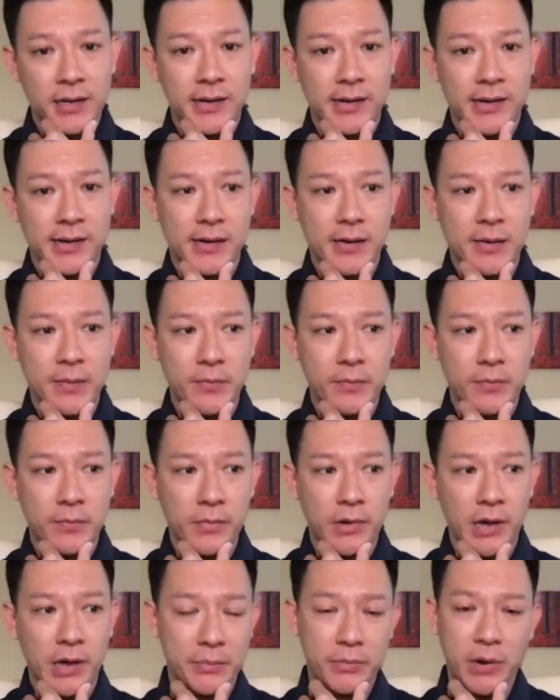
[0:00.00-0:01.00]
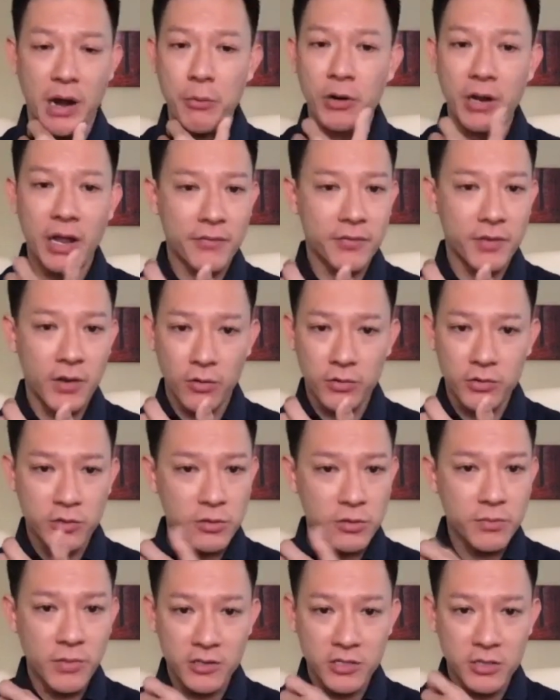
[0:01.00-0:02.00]
um, I probably wouldn't have known too
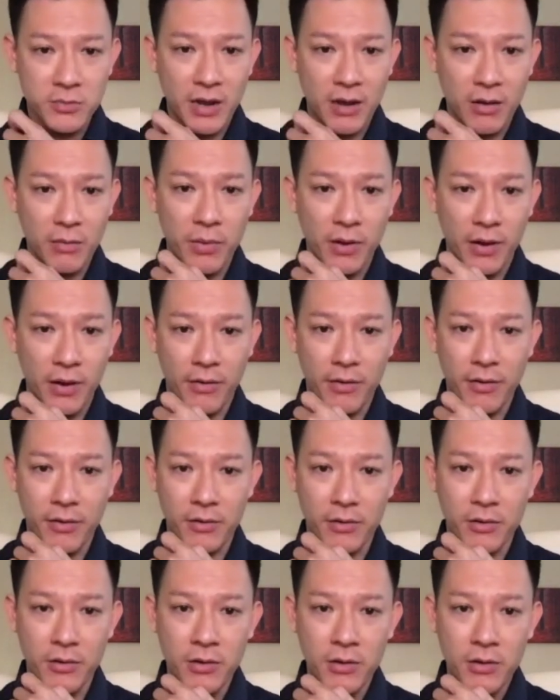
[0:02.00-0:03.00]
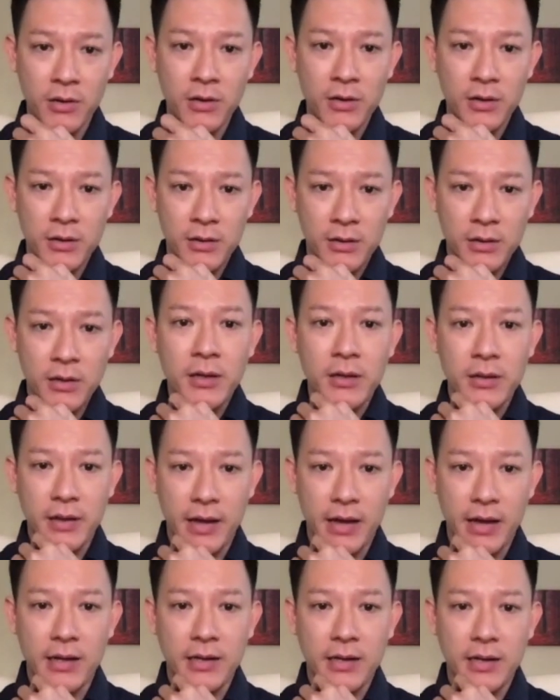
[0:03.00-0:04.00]
much about perio. Oh.
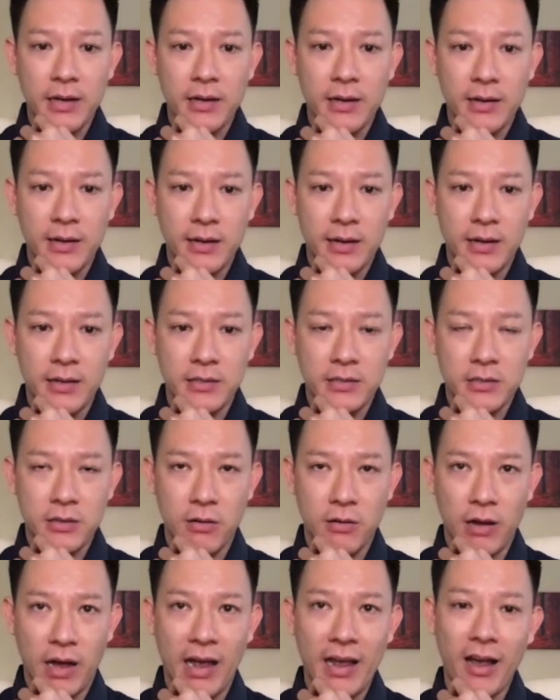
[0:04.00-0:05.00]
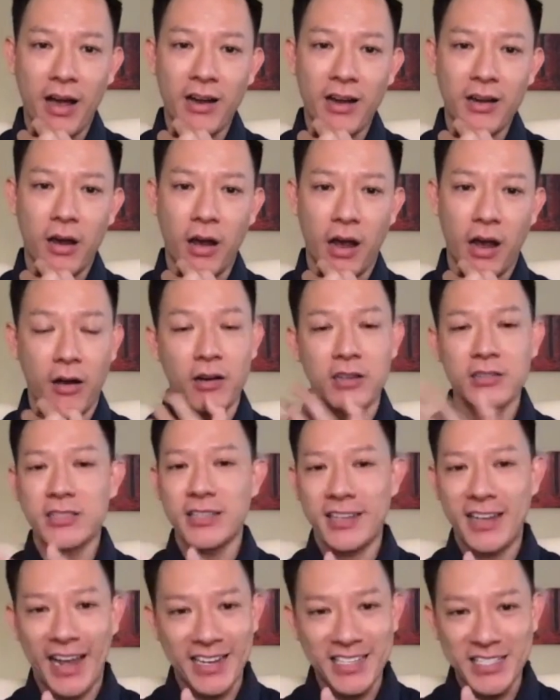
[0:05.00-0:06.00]
Yeah. Uh, so I, I, I honestly
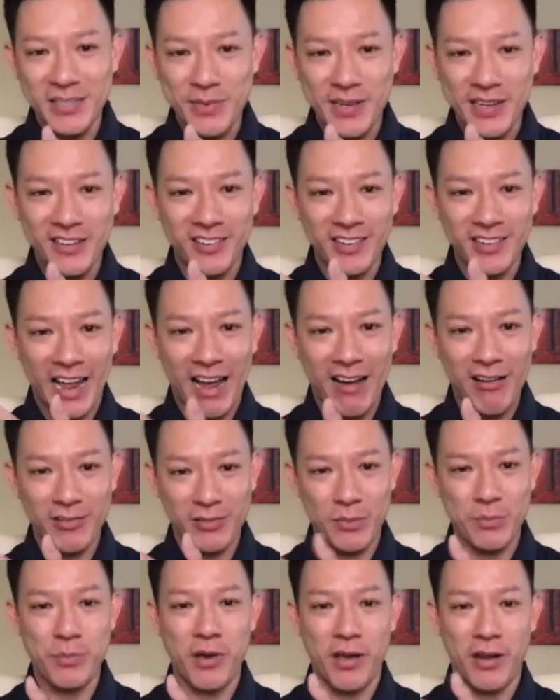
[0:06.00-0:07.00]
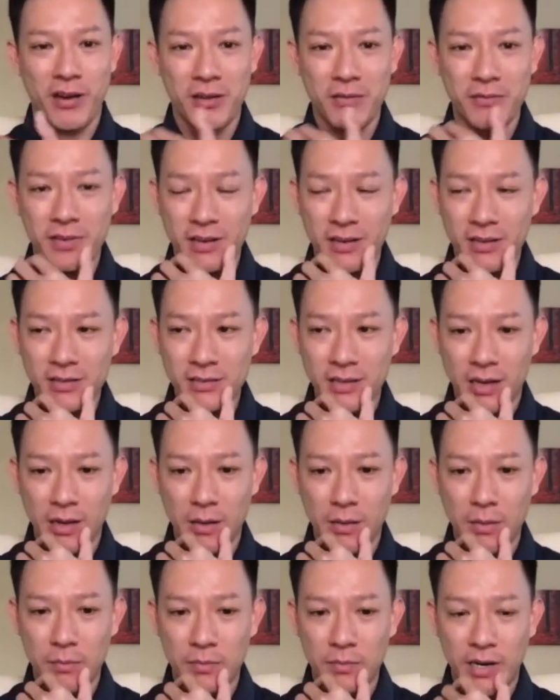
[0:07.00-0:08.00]
can't speak on how competitive it is.
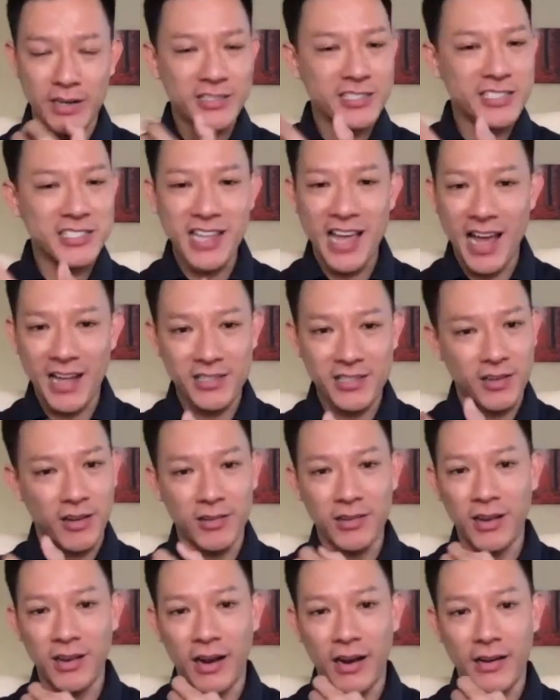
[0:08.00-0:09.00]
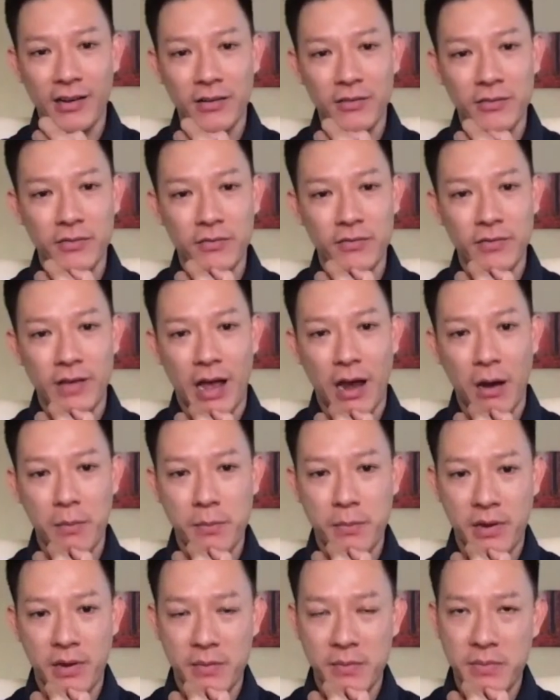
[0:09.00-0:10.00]
Um, there's stats online of how
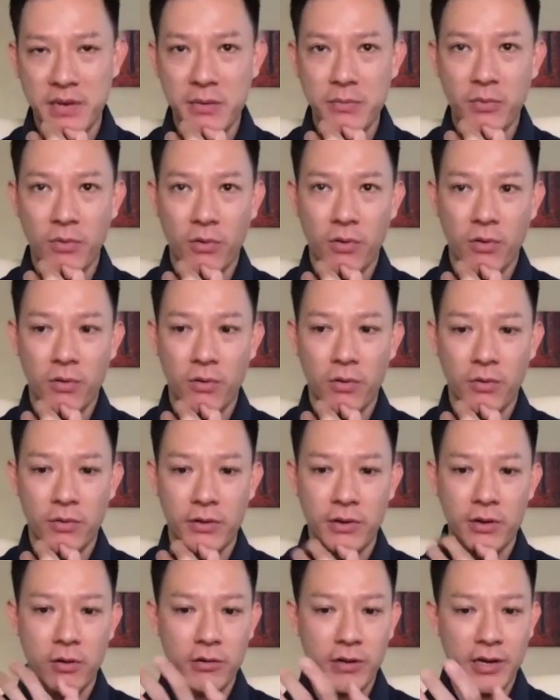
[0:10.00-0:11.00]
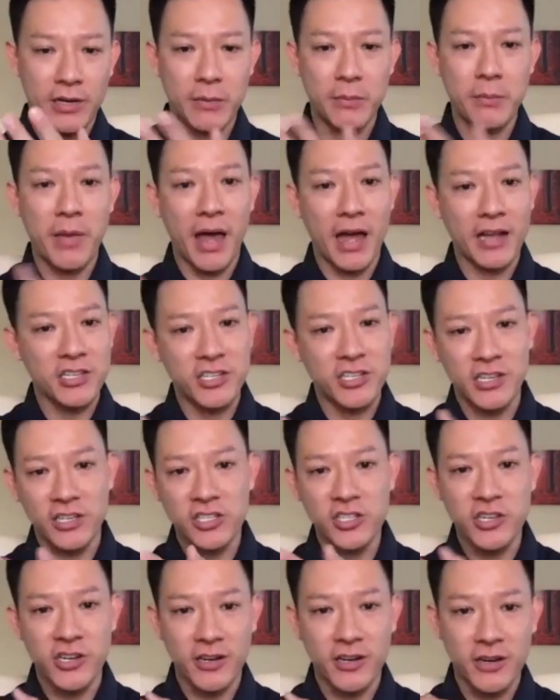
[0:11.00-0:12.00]
many people, you know, kind of match
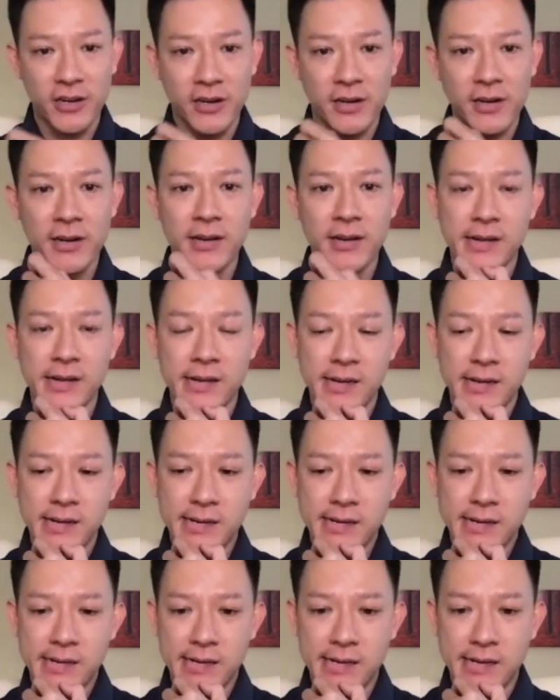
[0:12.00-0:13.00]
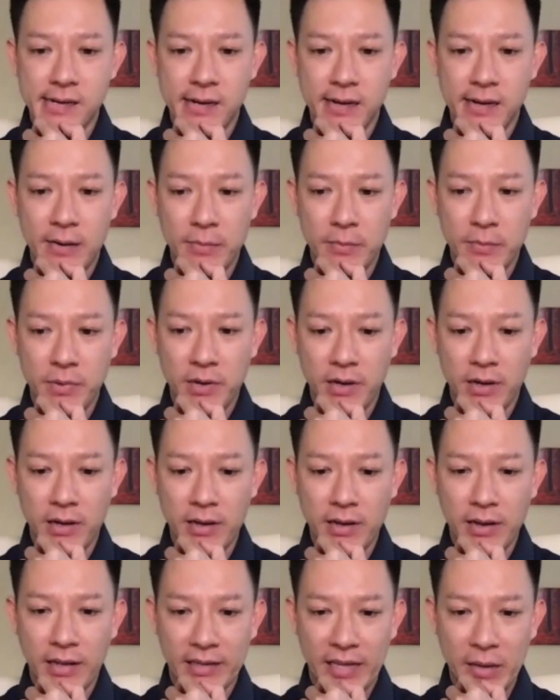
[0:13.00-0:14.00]
each year. Mm-hmm. Um, but
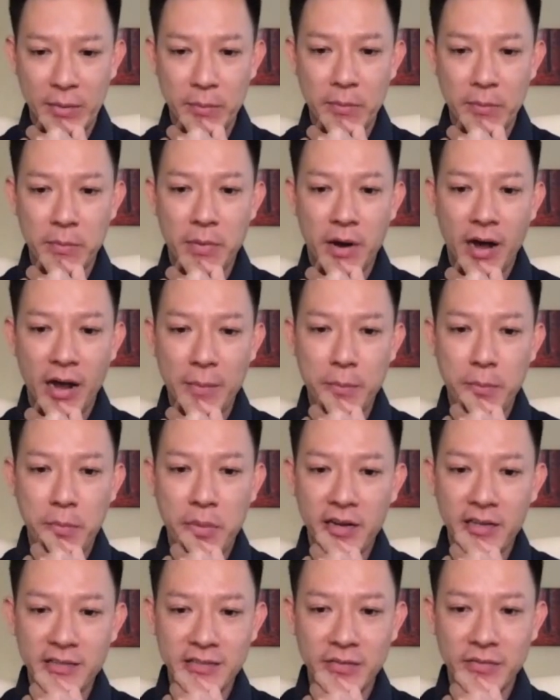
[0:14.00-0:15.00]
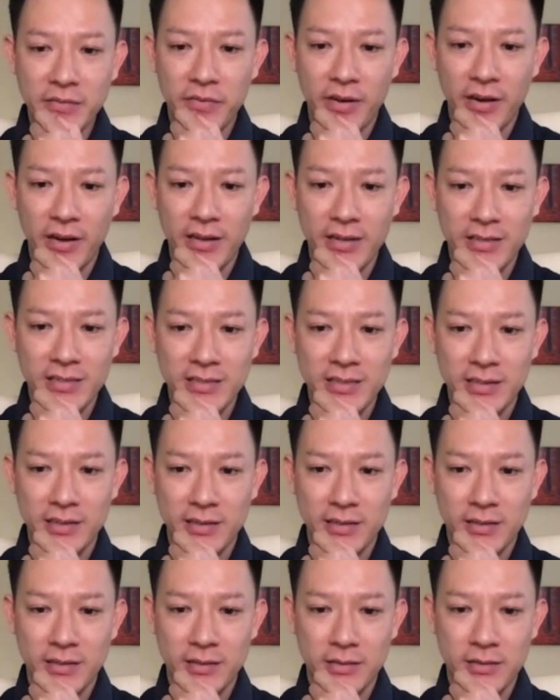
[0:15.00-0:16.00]
I think my biggest advice
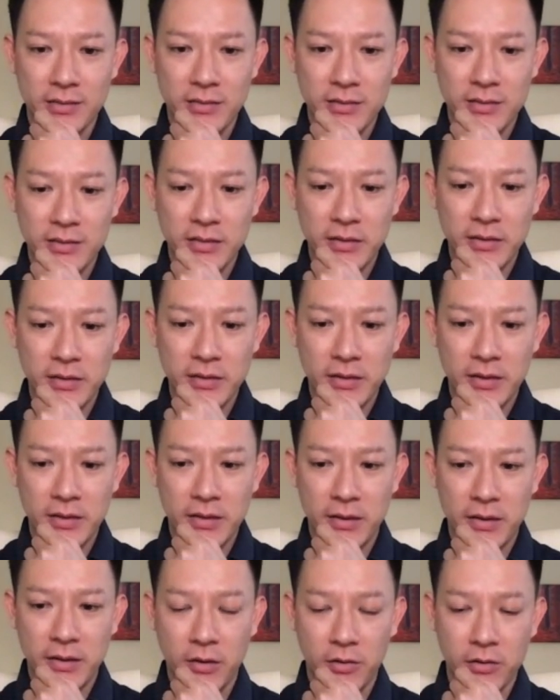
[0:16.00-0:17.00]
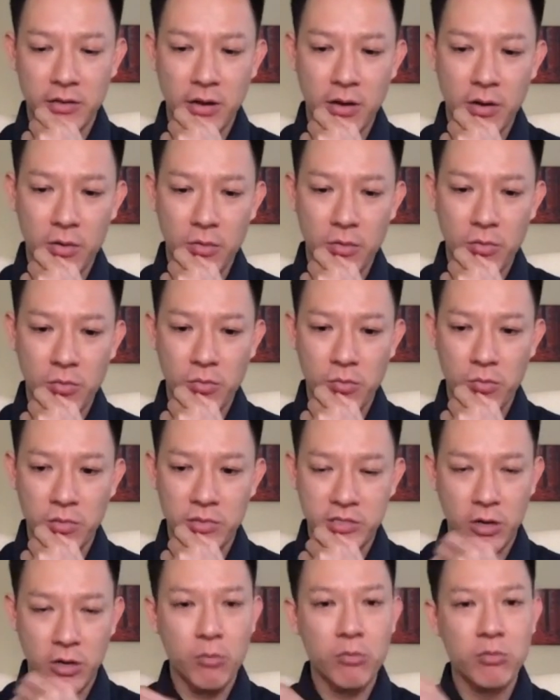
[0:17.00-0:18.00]
is, you know, don't
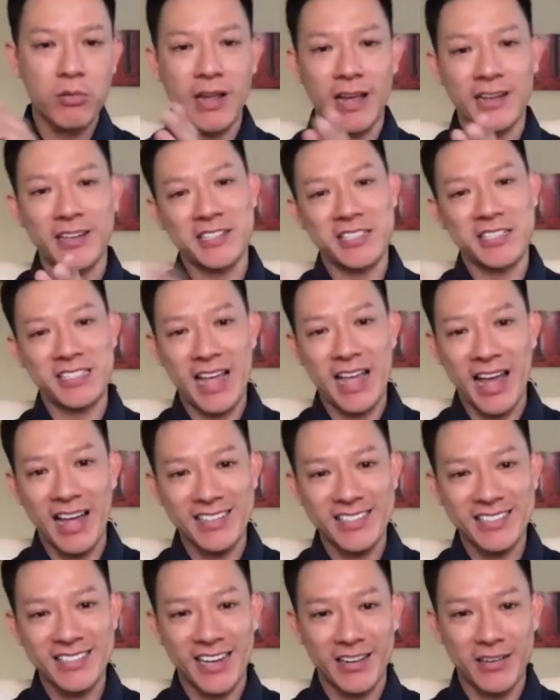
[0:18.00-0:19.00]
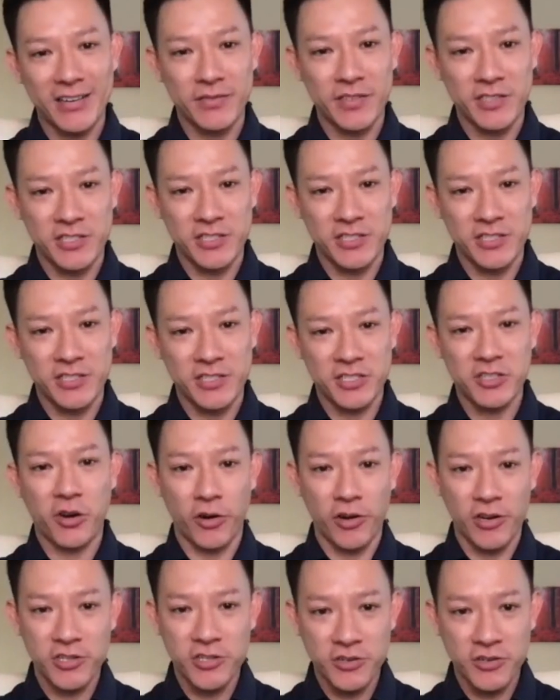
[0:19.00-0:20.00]
don't let the stats kind of discourage
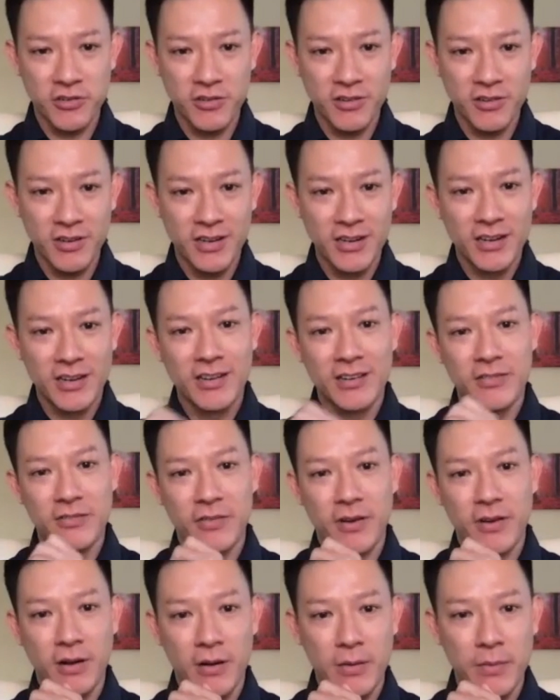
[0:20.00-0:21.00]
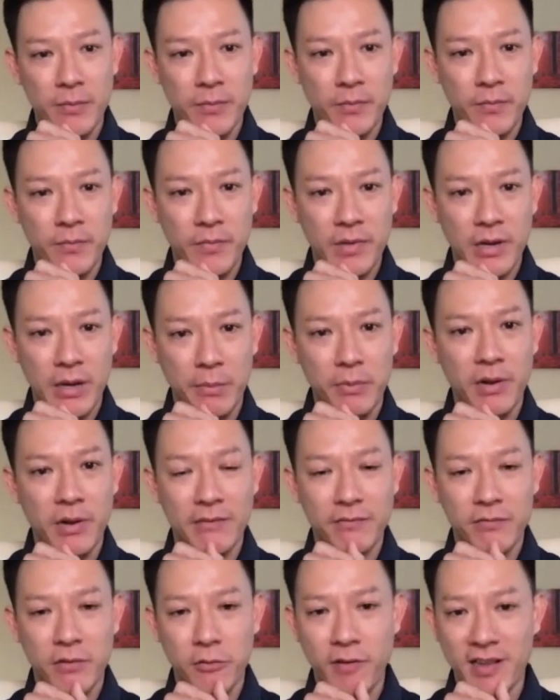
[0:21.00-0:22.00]
you right. from applying
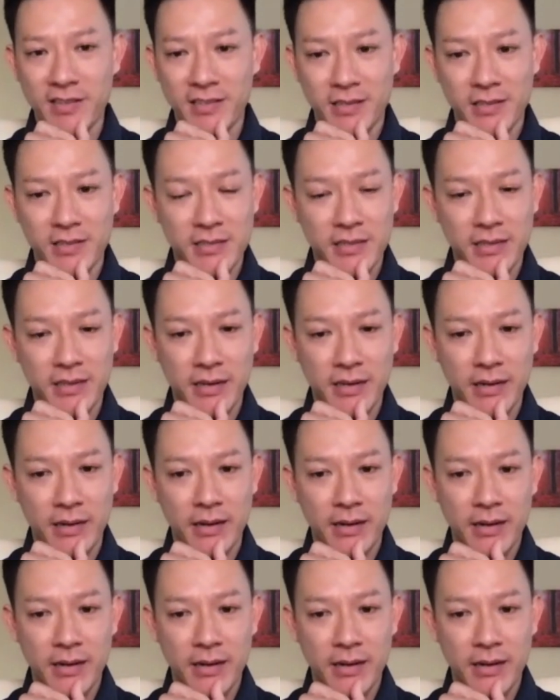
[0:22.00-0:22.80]
for residency.